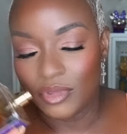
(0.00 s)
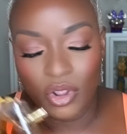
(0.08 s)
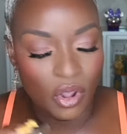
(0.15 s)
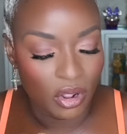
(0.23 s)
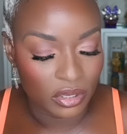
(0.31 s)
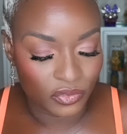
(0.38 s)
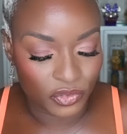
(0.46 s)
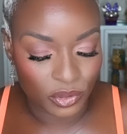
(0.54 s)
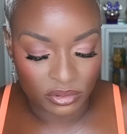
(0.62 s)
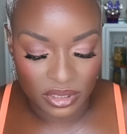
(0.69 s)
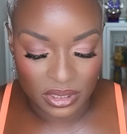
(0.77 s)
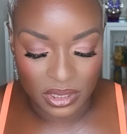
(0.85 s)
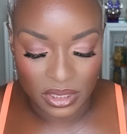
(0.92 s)
all of
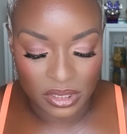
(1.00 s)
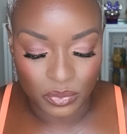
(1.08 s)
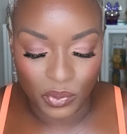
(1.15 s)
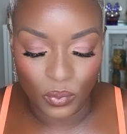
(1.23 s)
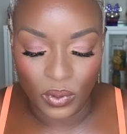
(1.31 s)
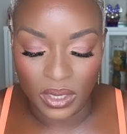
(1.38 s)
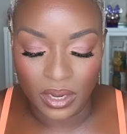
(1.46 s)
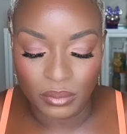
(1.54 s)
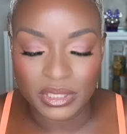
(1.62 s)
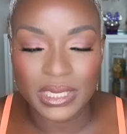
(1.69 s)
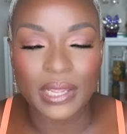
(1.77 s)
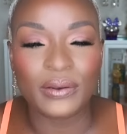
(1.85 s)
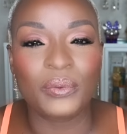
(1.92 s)
those things. But what
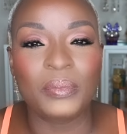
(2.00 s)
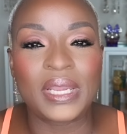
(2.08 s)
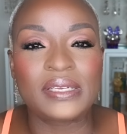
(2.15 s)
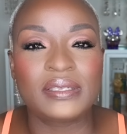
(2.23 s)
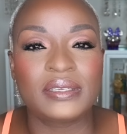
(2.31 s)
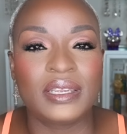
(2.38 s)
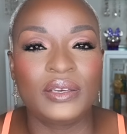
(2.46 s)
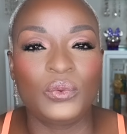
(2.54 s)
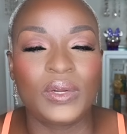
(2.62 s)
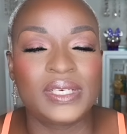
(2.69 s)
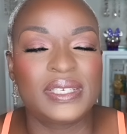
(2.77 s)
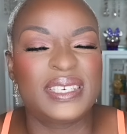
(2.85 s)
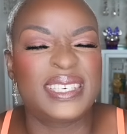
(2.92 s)
comes out of my skin,
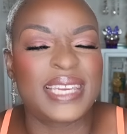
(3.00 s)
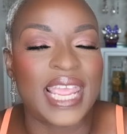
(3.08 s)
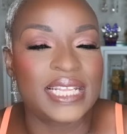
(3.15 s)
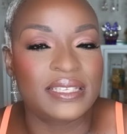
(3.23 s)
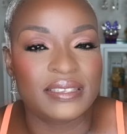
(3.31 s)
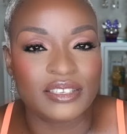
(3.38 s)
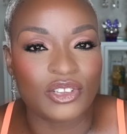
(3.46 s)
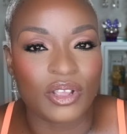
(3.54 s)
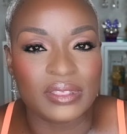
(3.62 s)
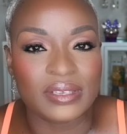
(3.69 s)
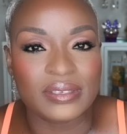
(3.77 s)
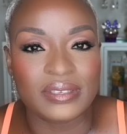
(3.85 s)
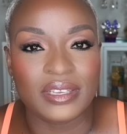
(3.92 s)
what dances
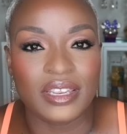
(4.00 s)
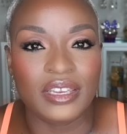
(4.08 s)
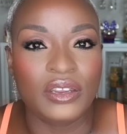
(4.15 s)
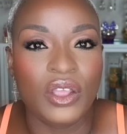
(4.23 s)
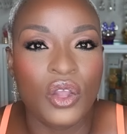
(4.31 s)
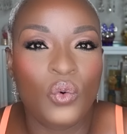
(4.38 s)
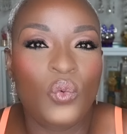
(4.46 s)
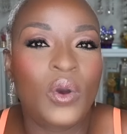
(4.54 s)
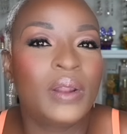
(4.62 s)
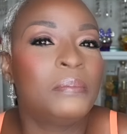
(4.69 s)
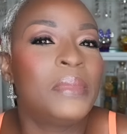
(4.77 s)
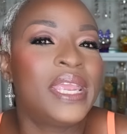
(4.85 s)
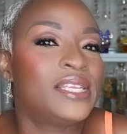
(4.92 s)
on the skin,
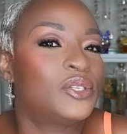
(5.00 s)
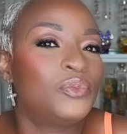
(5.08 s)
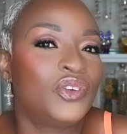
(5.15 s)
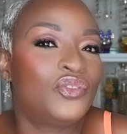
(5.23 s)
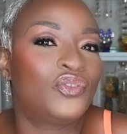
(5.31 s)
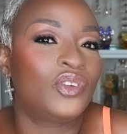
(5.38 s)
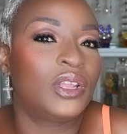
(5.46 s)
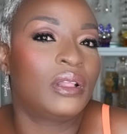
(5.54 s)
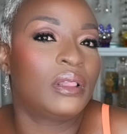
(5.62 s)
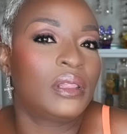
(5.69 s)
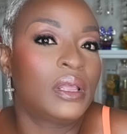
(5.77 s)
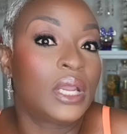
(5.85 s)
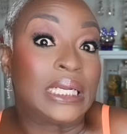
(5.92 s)
what makes me
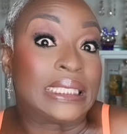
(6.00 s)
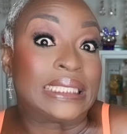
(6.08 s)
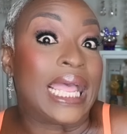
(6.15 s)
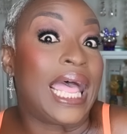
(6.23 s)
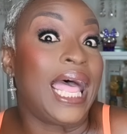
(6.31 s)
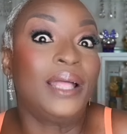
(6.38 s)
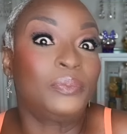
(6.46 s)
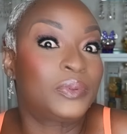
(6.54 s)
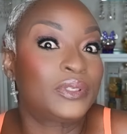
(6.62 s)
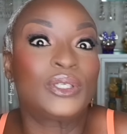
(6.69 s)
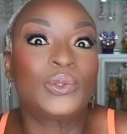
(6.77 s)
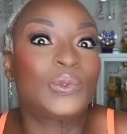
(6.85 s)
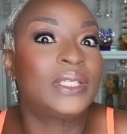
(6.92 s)
feel
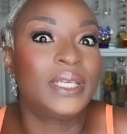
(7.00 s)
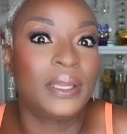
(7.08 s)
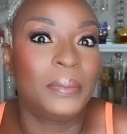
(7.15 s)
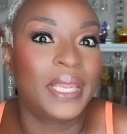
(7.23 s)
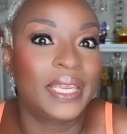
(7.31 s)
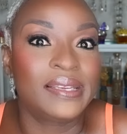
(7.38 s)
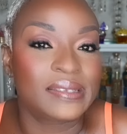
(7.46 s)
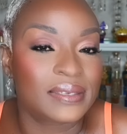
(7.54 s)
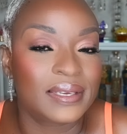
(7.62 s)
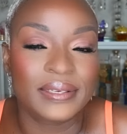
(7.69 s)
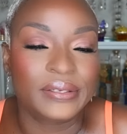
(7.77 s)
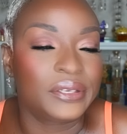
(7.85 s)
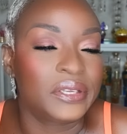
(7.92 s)
absolutely
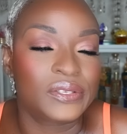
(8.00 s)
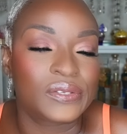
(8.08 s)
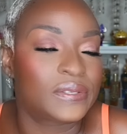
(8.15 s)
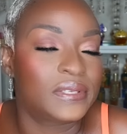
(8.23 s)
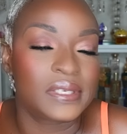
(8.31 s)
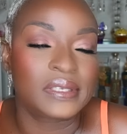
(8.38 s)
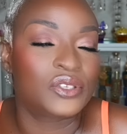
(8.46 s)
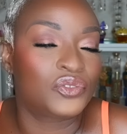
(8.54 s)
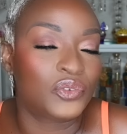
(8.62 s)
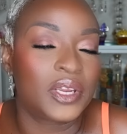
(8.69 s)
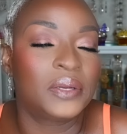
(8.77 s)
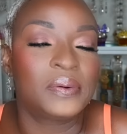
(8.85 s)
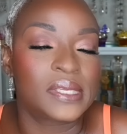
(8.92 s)
amazing is this
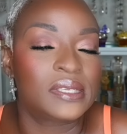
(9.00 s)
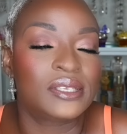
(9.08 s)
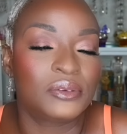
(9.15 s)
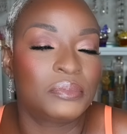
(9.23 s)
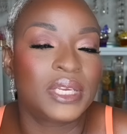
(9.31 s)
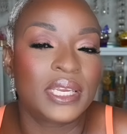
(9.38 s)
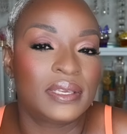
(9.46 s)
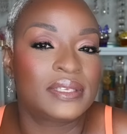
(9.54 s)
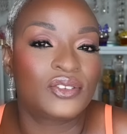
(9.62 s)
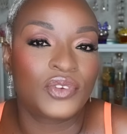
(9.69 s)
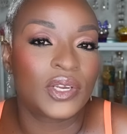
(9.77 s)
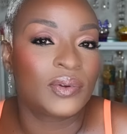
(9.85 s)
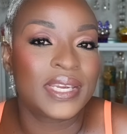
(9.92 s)
fragrance to me
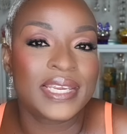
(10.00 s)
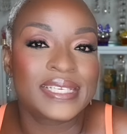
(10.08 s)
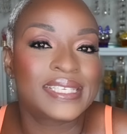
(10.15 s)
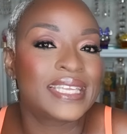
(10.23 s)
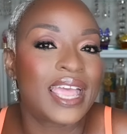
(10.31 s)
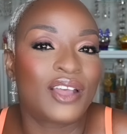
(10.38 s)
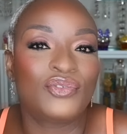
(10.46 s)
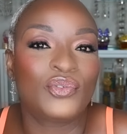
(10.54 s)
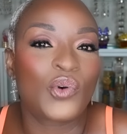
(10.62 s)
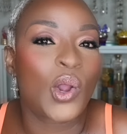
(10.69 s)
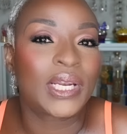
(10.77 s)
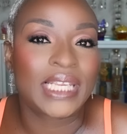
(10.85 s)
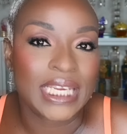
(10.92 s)
is very
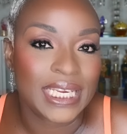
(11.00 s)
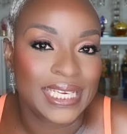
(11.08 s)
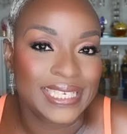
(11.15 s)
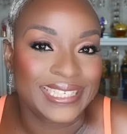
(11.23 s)
saffrony.